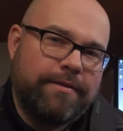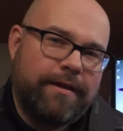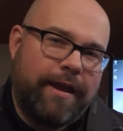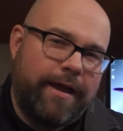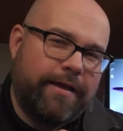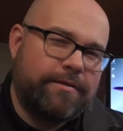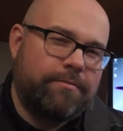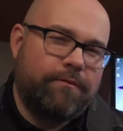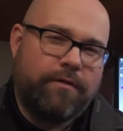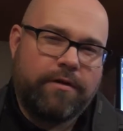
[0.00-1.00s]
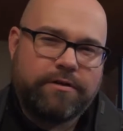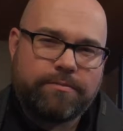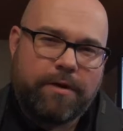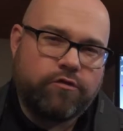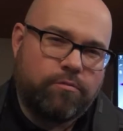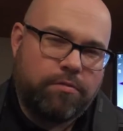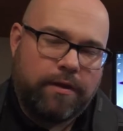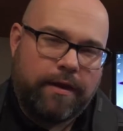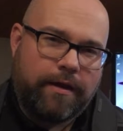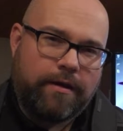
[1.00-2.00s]
Today I got something very special
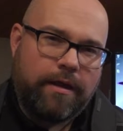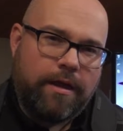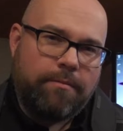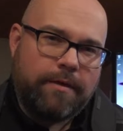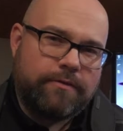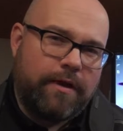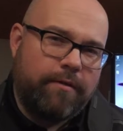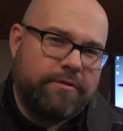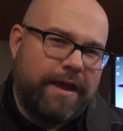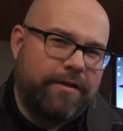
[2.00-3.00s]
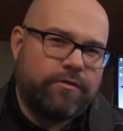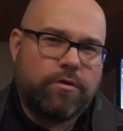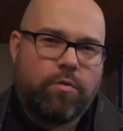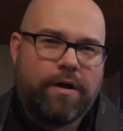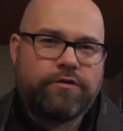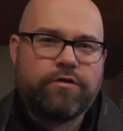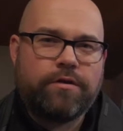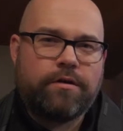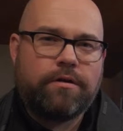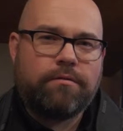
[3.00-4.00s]
planned because I was asked the
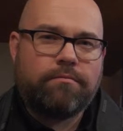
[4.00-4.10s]
question